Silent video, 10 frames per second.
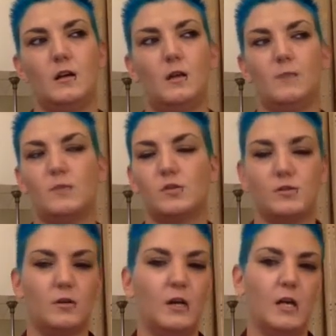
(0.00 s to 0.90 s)
I'm not
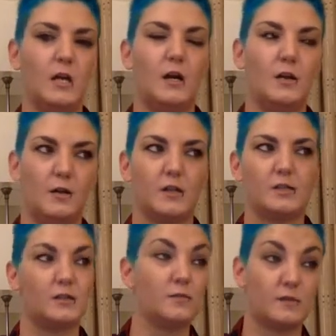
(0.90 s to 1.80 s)
sure. I
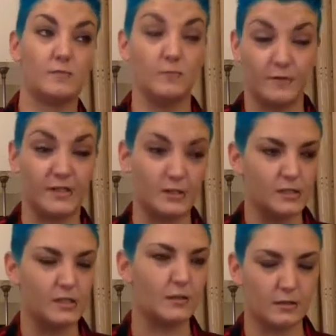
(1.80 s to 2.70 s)
just know it's Revenge
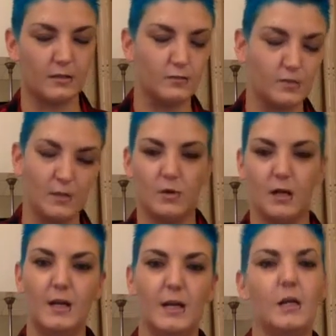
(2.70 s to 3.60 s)
is in the title
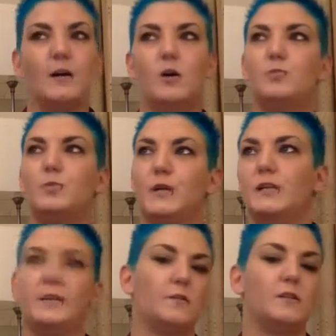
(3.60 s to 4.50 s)
somewhere.
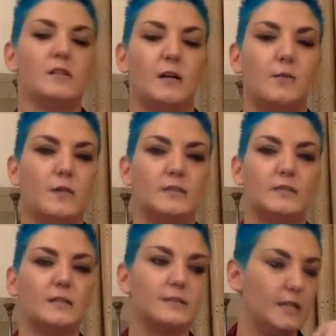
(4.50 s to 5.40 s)
But, you know, I went
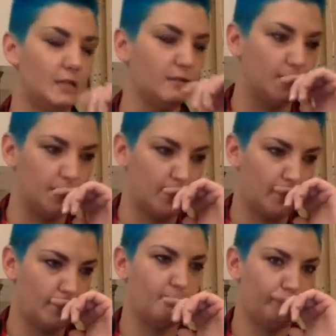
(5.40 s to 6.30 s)
down there
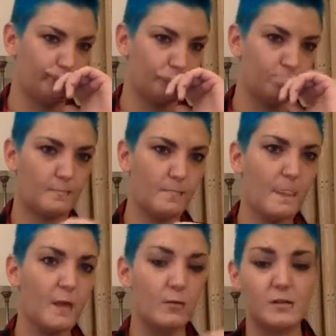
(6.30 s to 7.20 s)
and
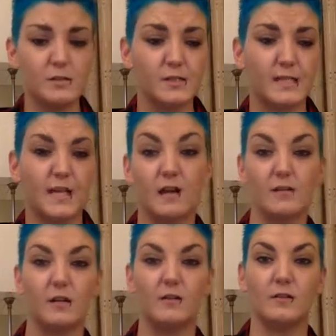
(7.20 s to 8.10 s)
we were doing the
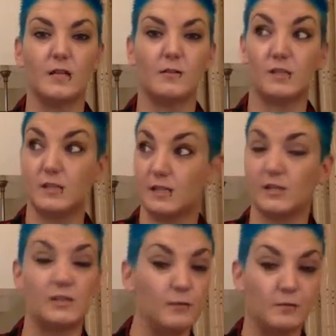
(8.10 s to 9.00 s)
karaoke, which is
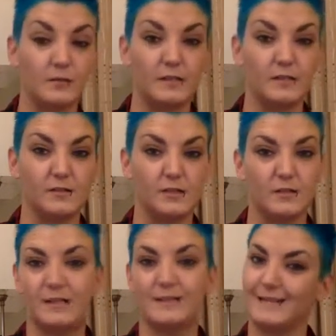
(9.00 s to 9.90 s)
actually what I'm going to be doing
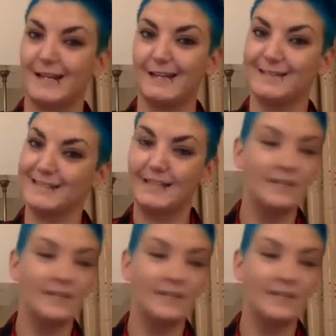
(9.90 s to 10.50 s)
tonight again.